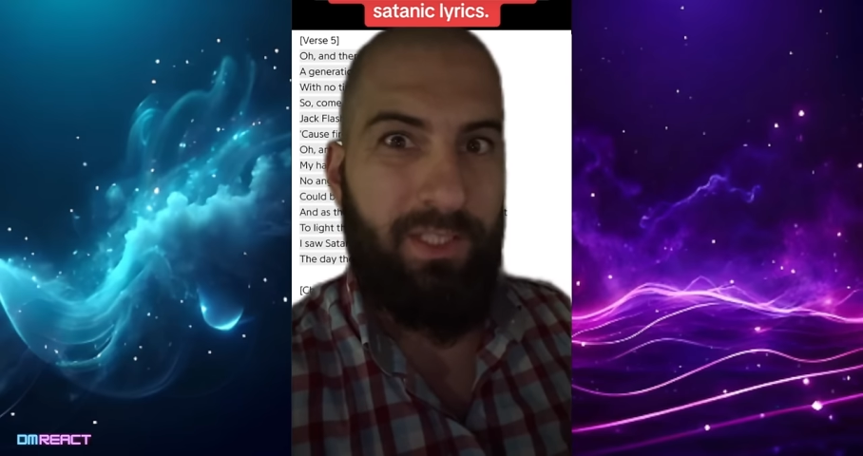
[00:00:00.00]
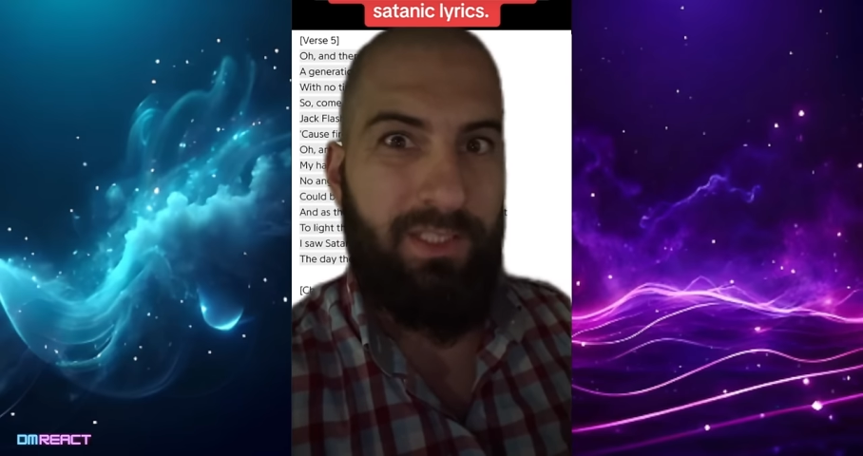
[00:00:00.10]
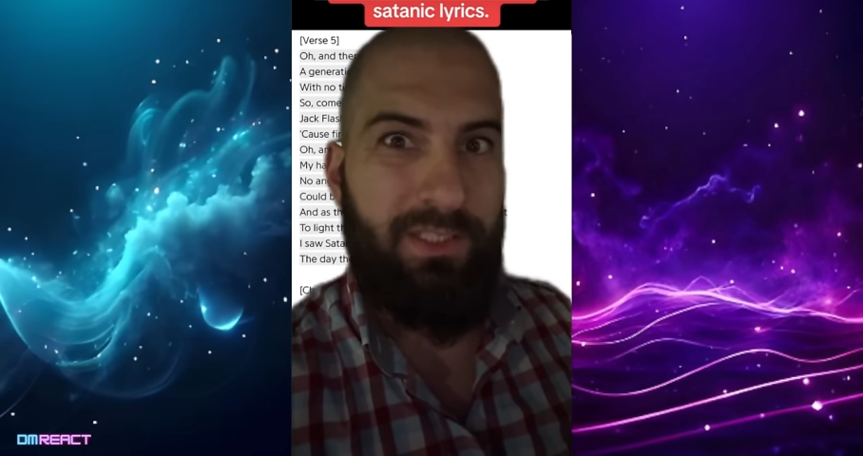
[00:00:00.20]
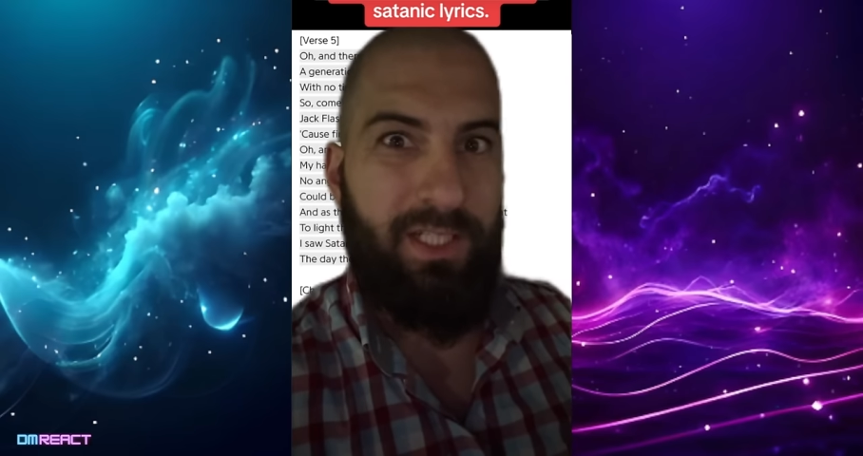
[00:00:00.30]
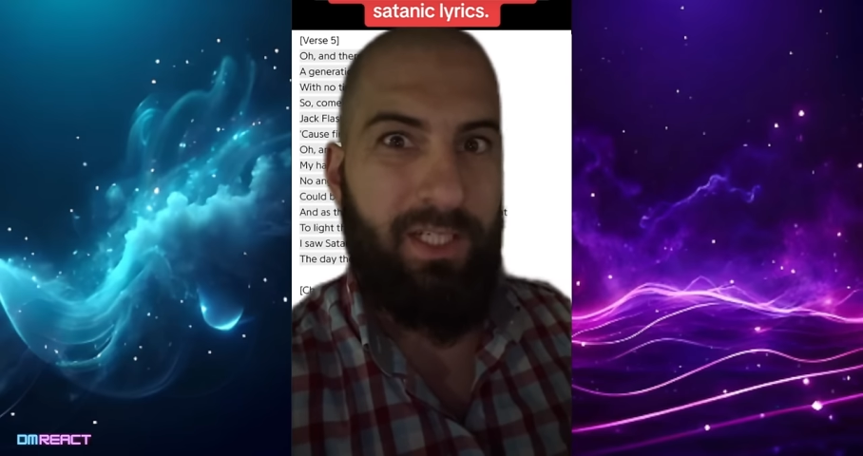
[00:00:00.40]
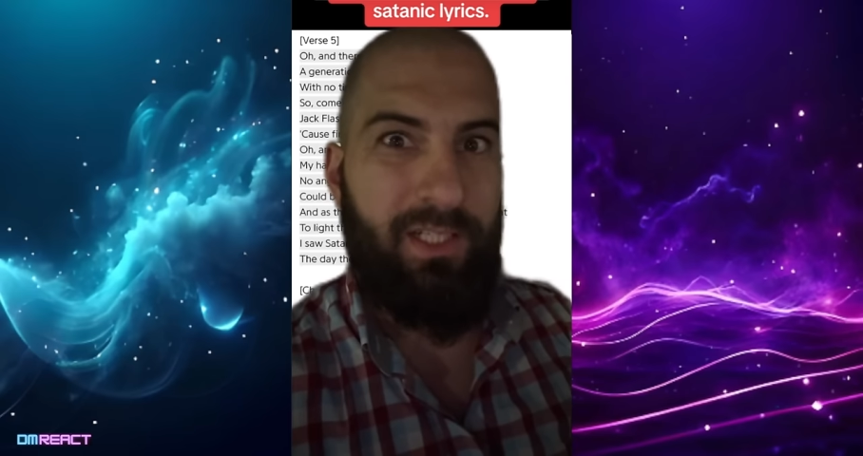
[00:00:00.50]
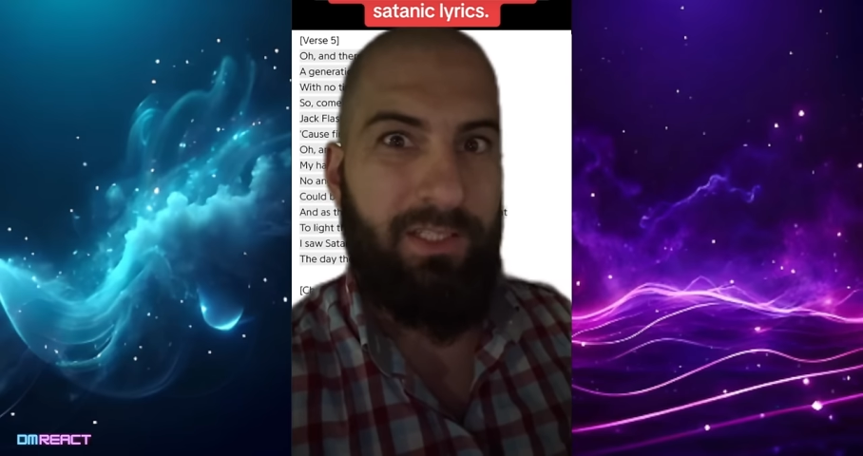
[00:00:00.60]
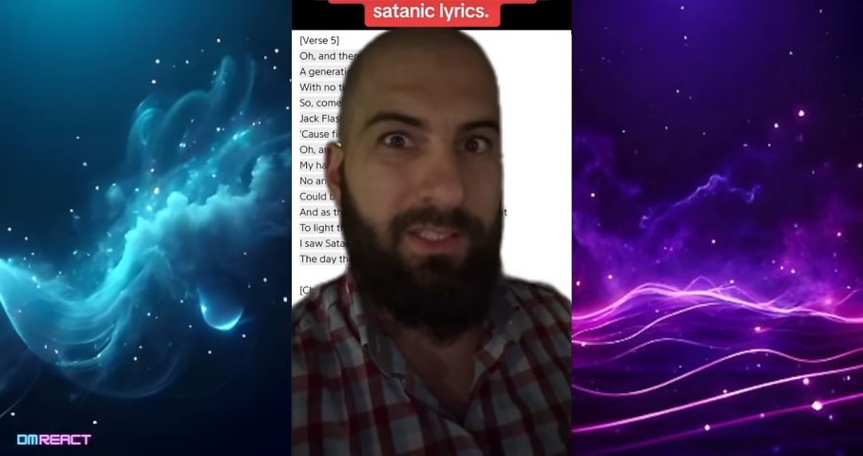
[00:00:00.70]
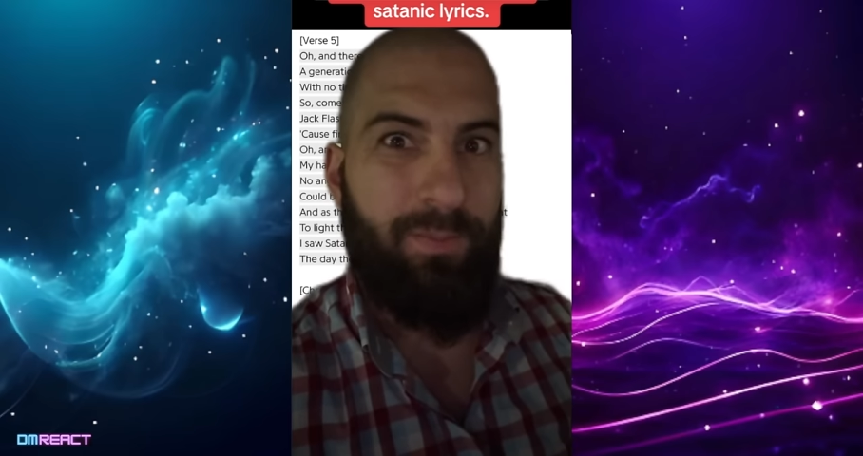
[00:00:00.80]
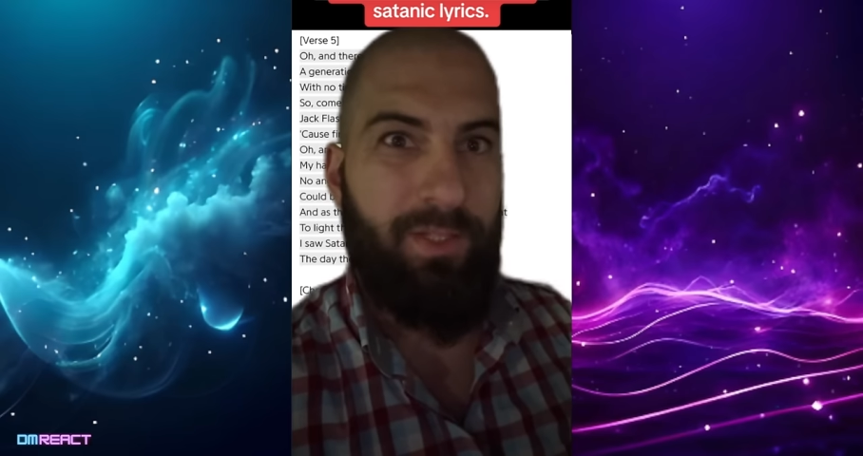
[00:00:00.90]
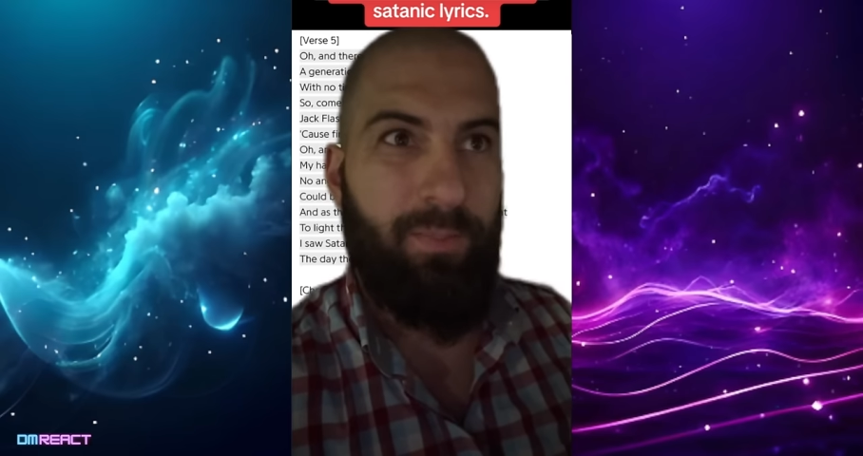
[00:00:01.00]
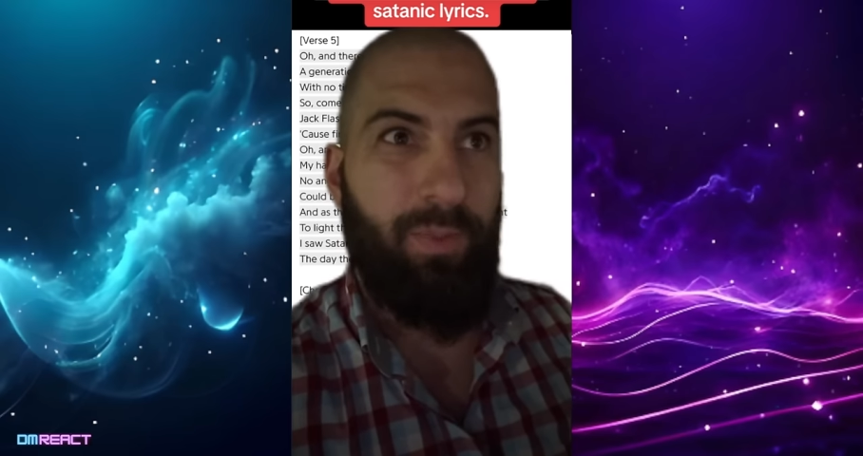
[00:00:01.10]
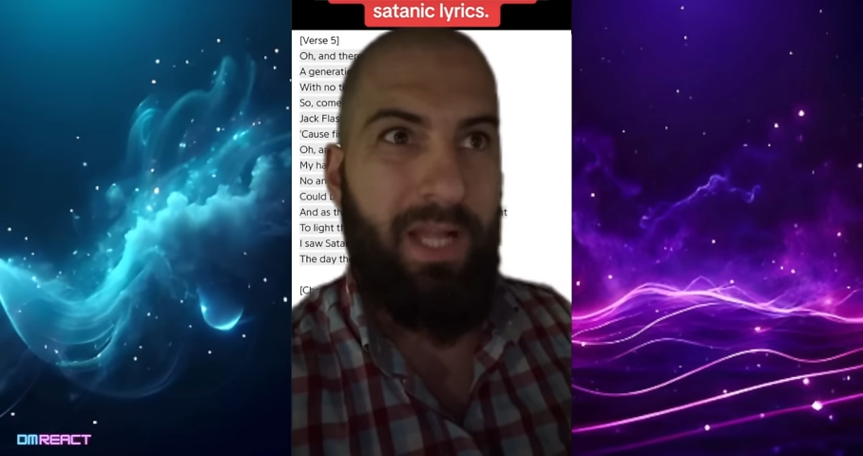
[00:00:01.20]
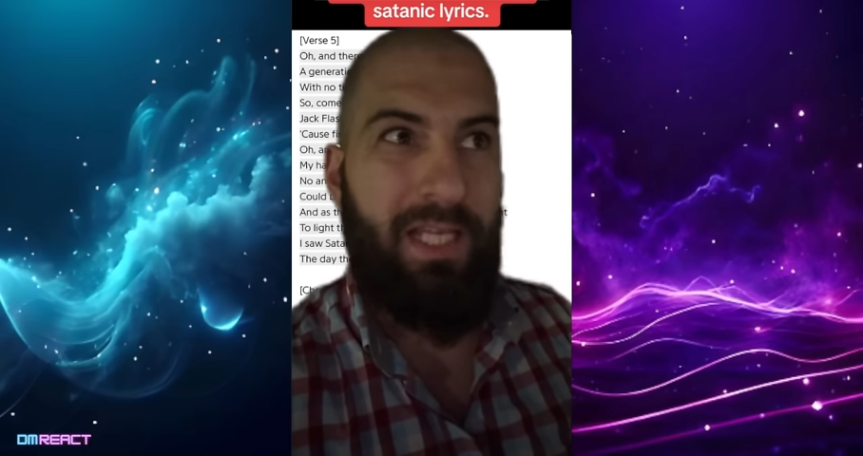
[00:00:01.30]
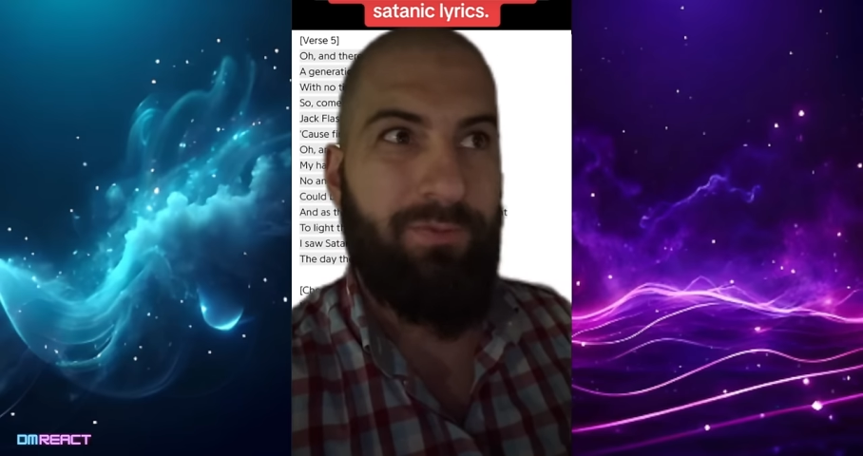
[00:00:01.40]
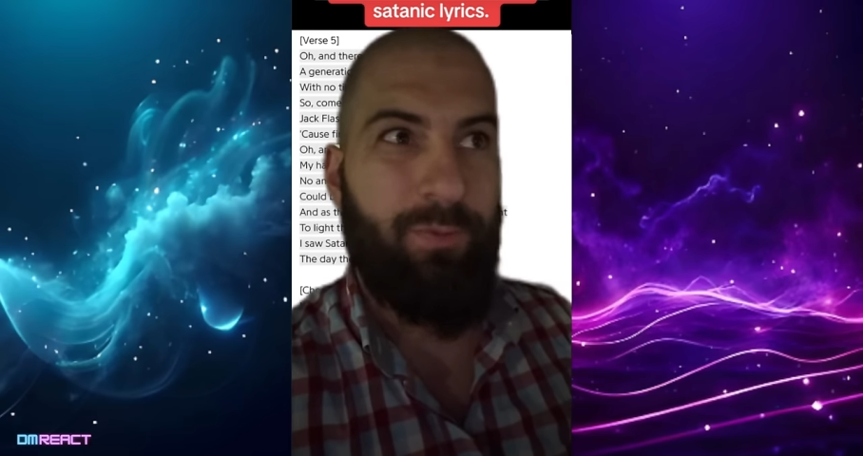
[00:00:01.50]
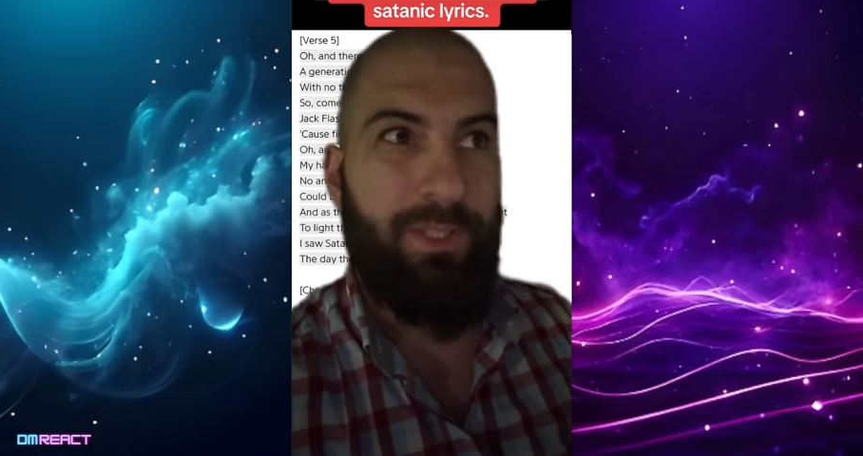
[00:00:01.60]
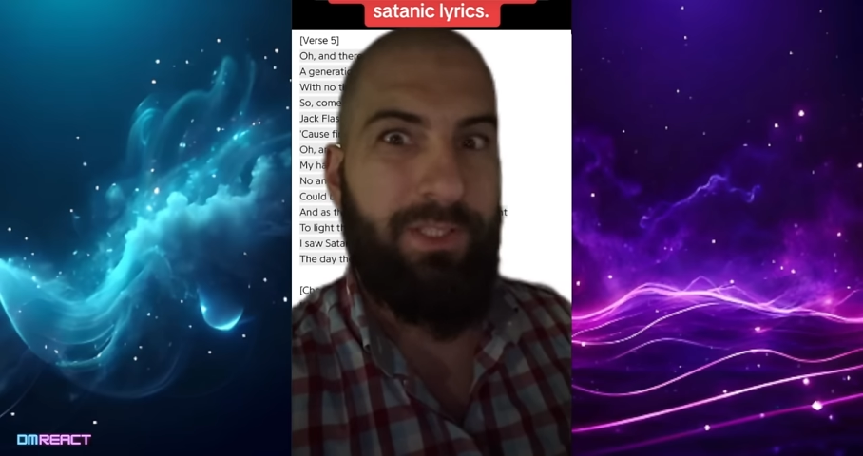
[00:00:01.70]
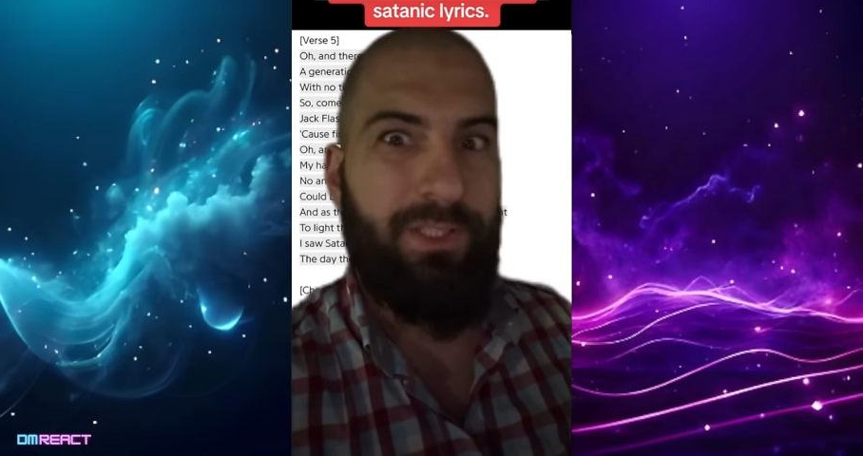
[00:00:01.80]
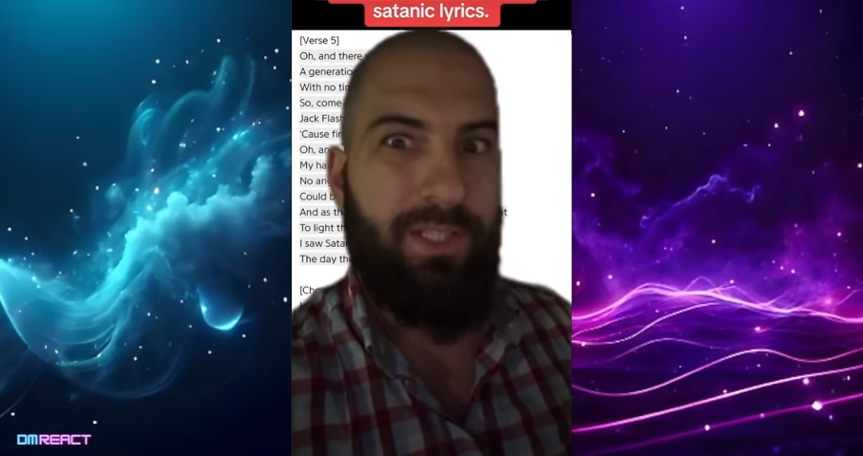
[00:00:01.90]
singing something
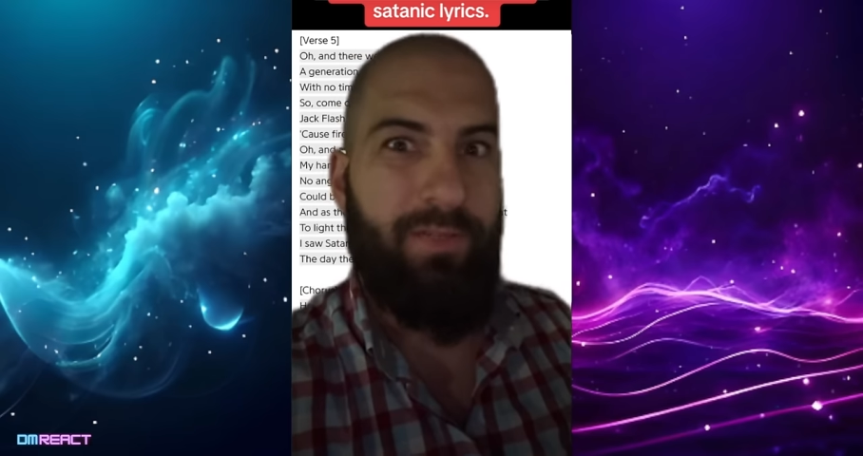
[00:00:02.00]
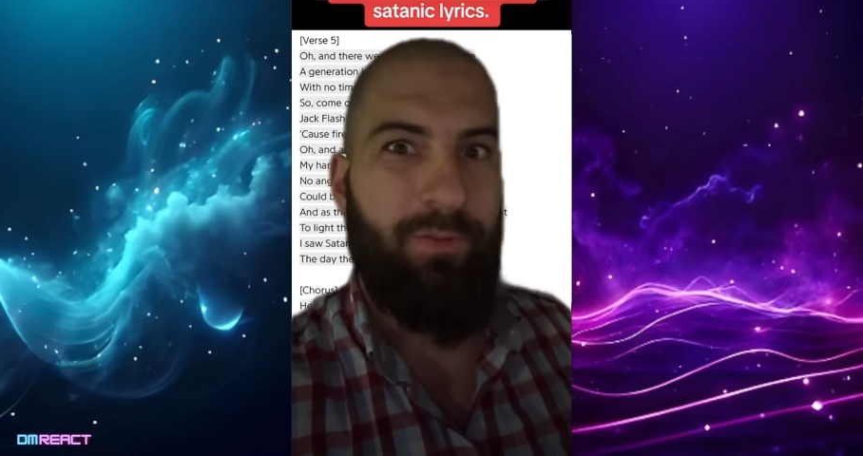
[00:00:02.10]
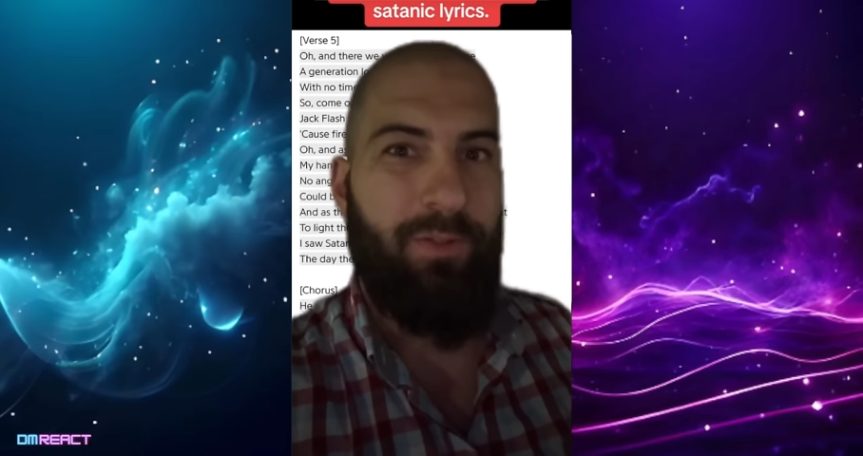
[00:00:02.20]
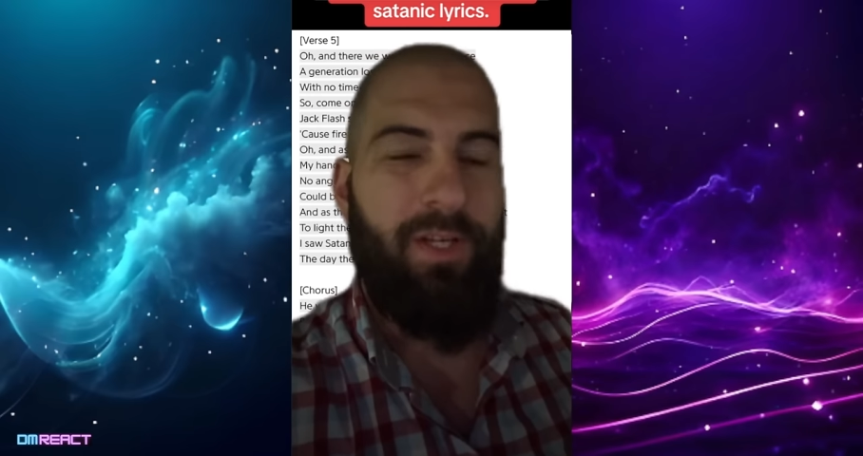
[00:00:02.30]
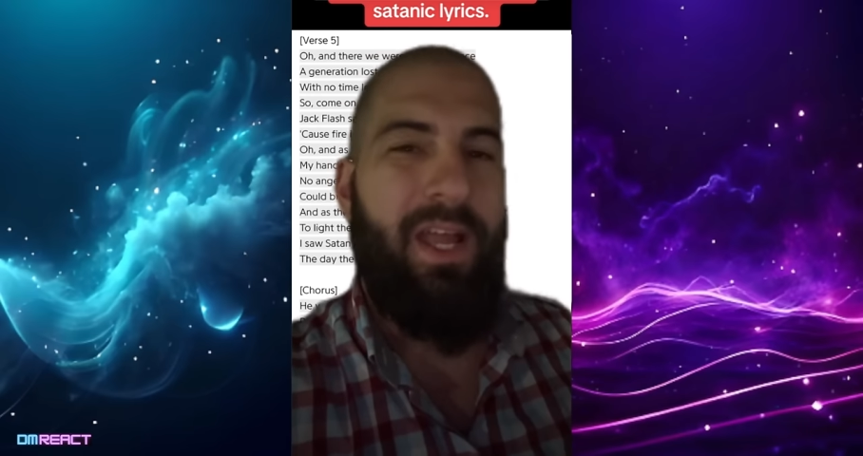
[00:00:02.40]
blasphemous and evil.